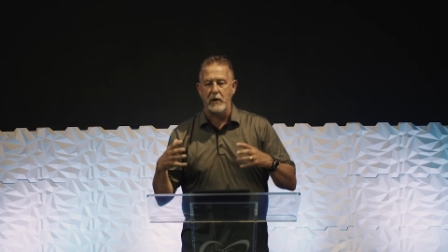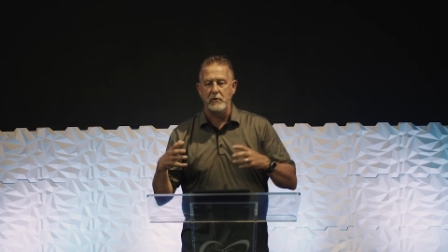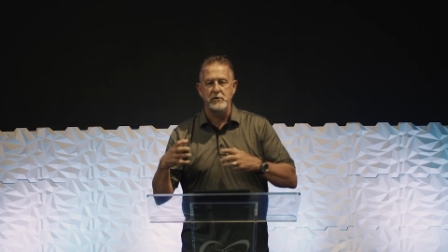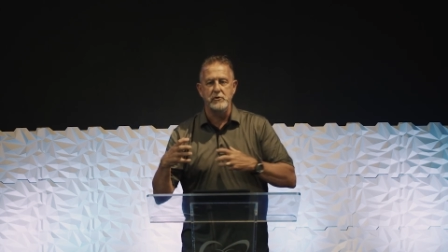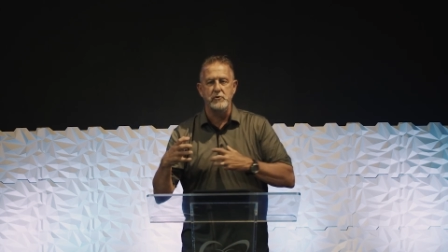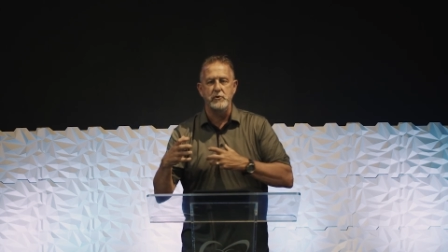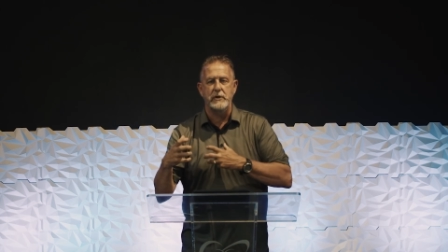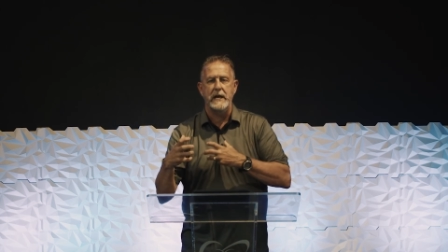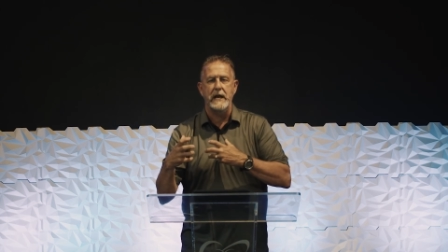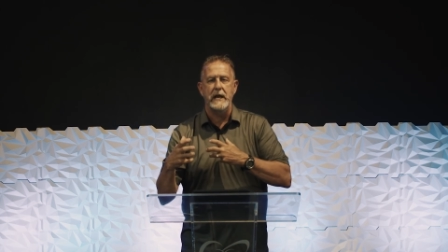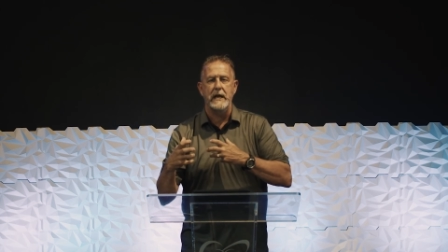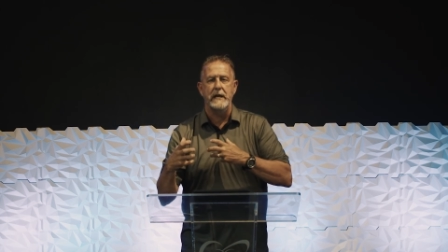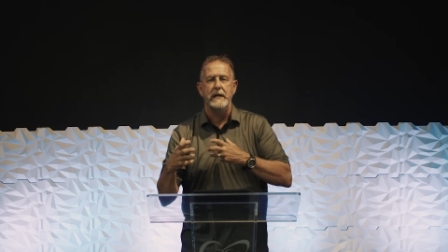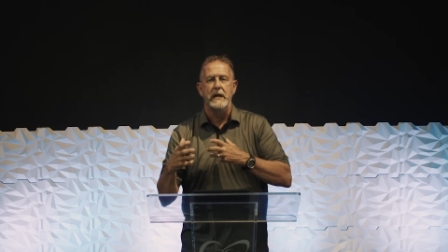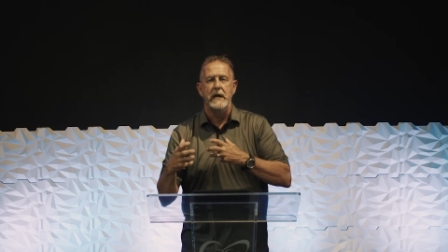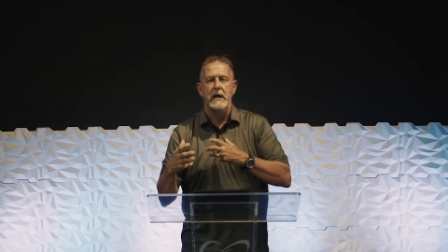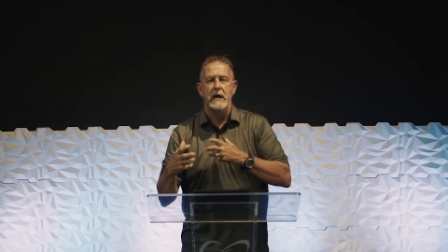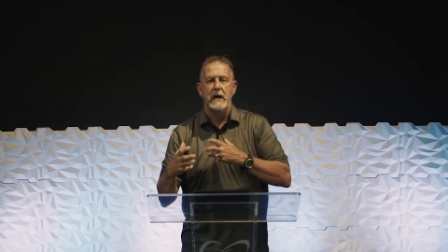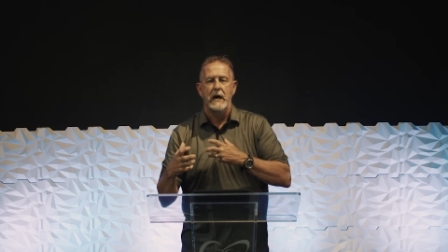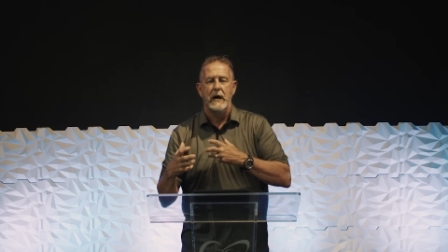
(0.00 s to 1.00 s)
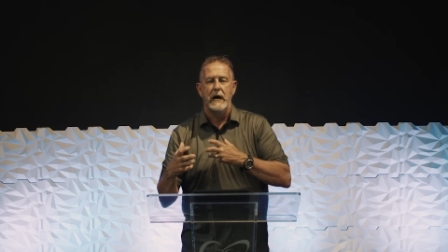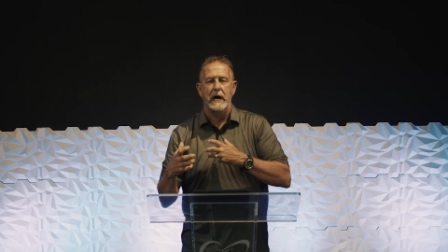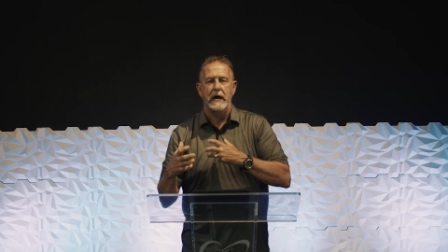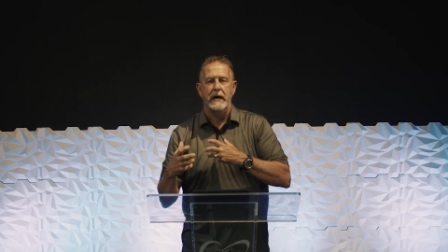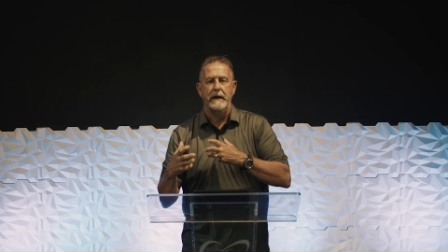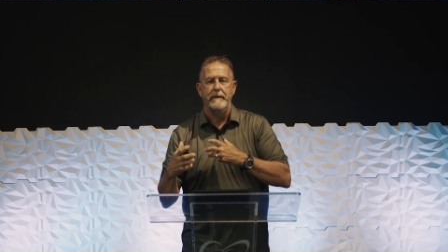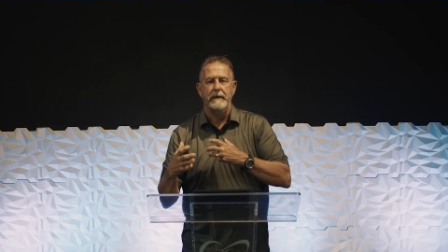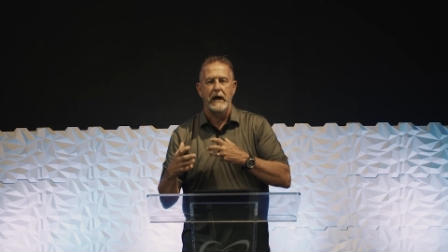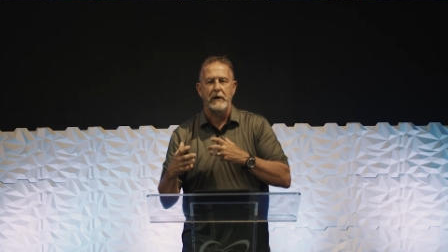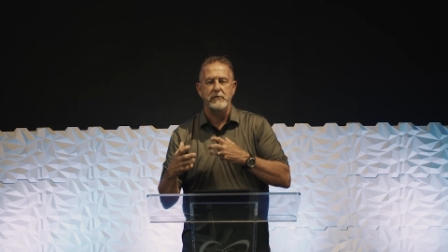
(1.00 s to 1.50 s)
you
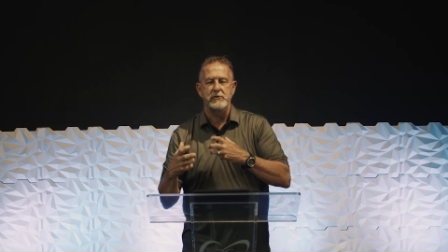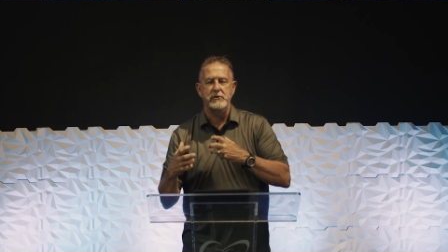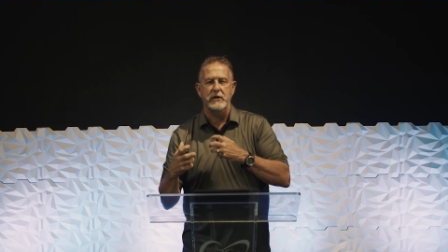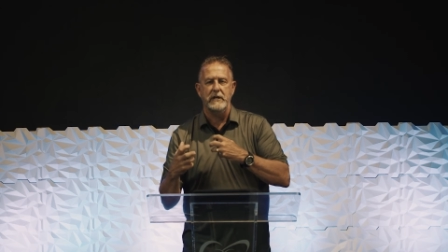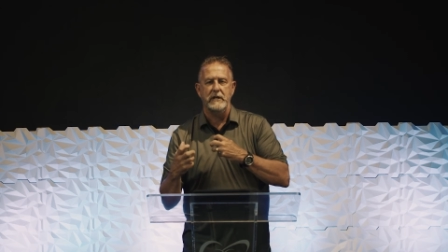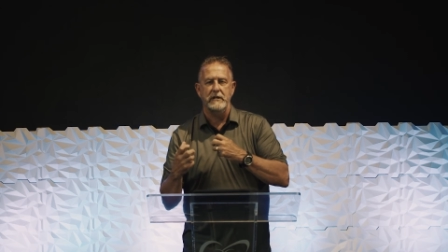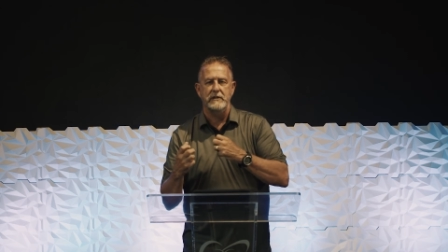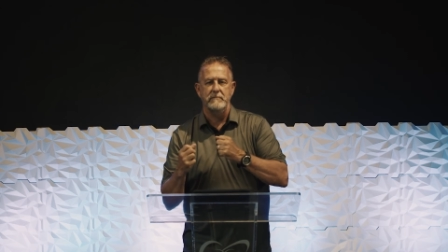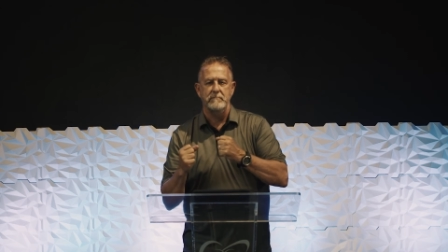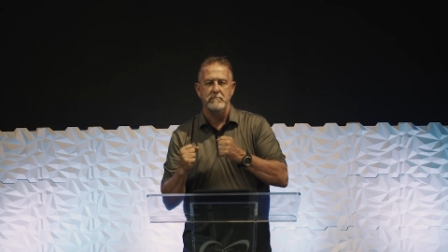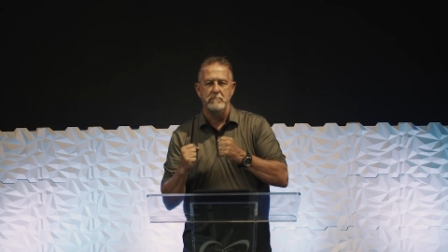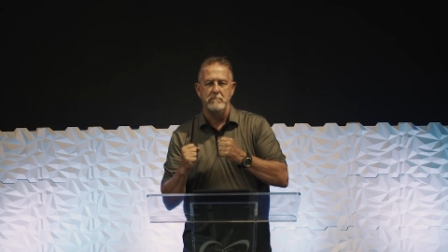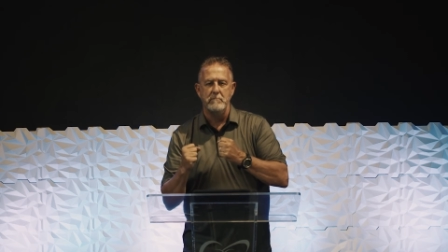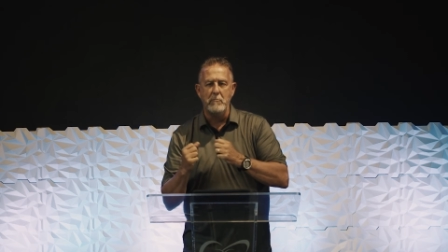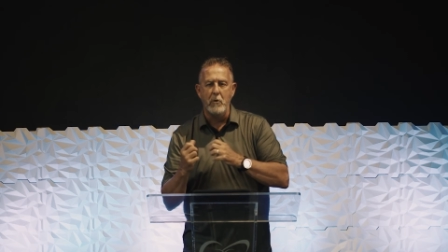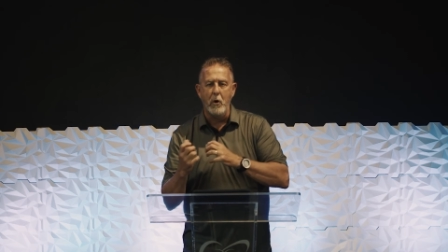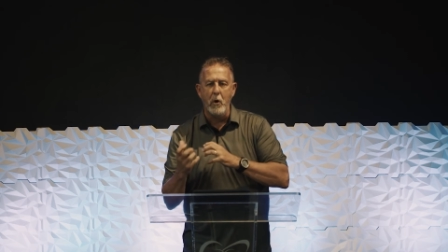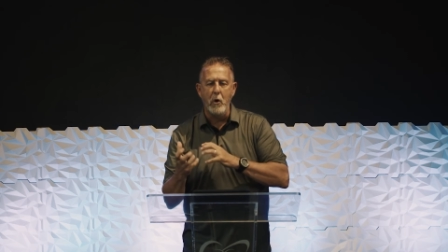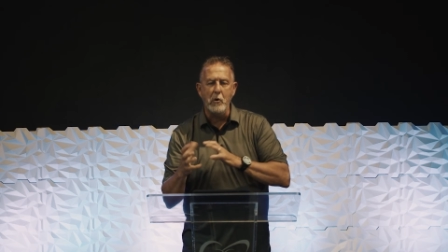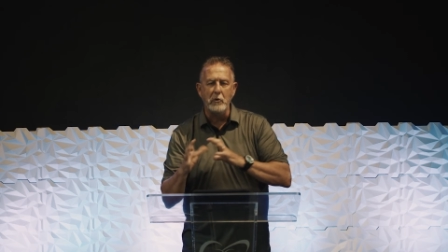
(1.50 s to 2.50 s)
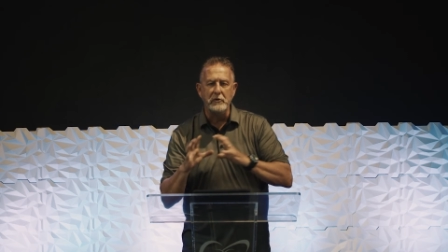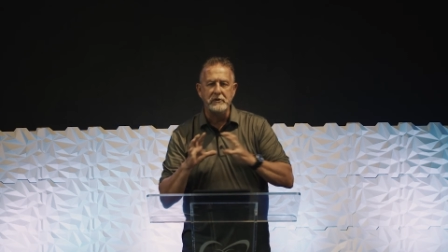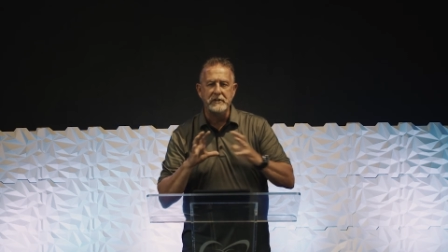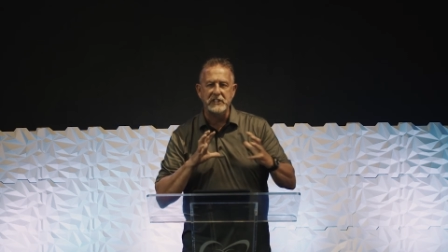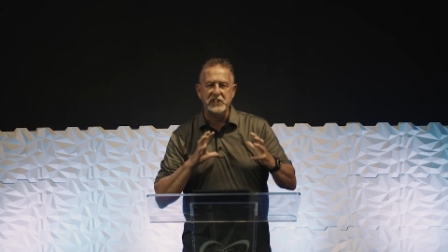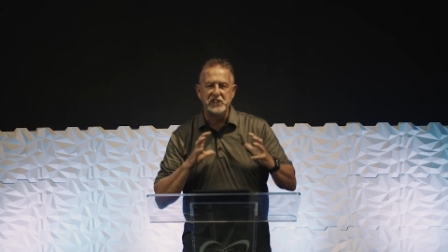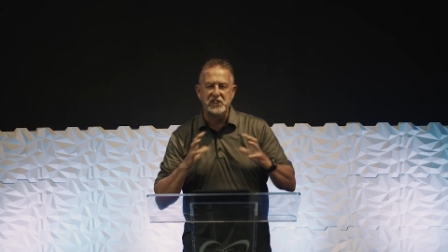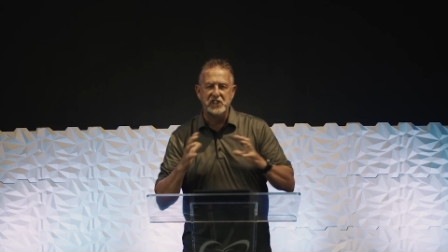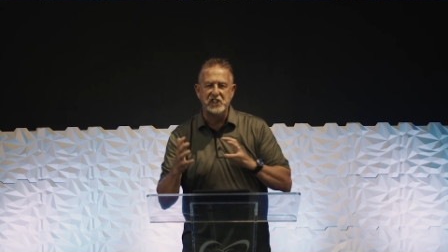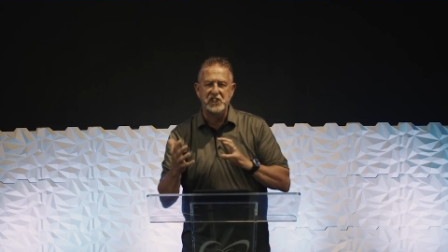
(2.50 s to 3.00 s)
can mold
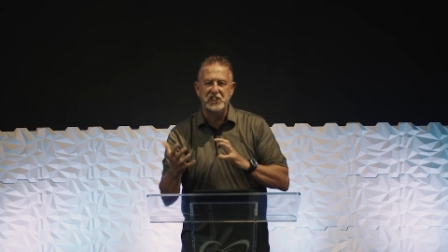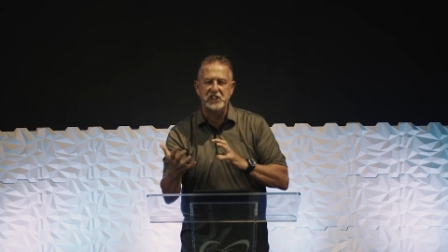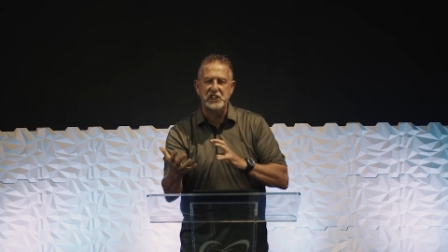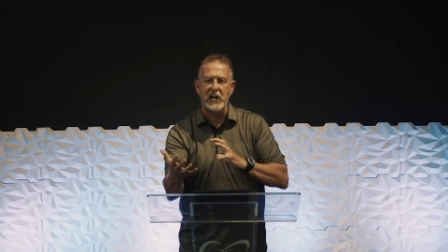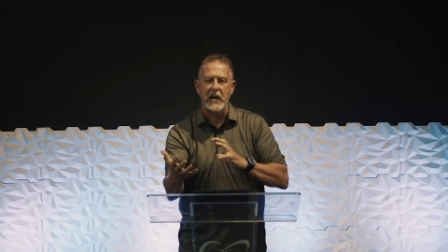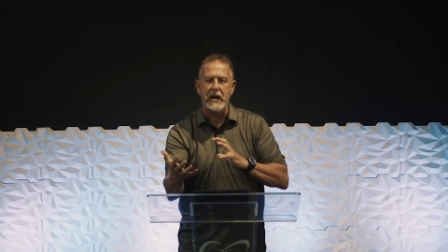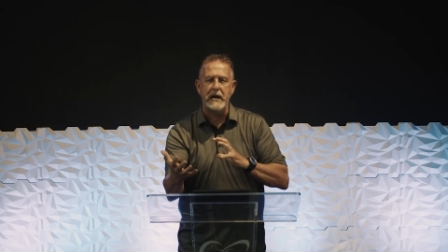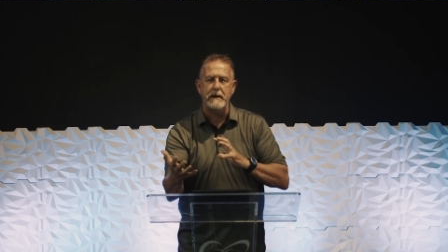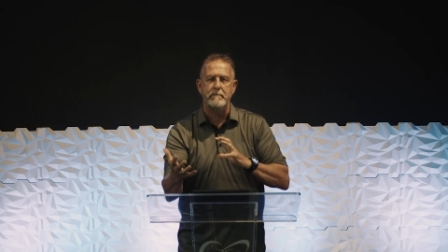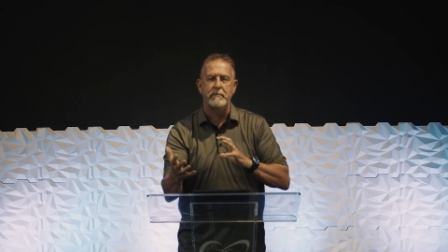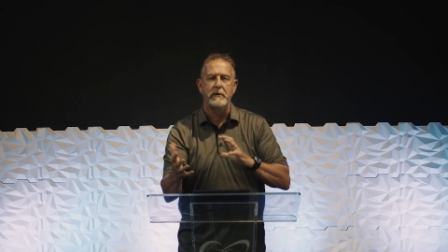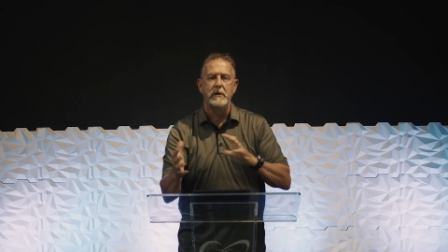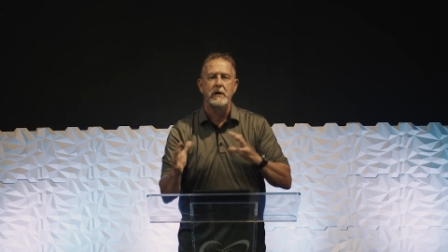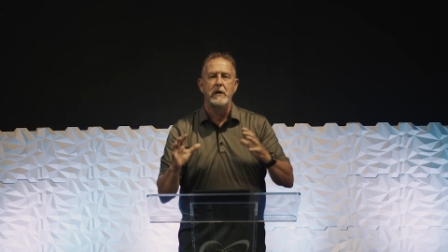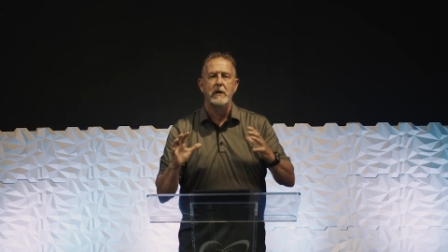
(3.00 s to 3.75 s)
and shape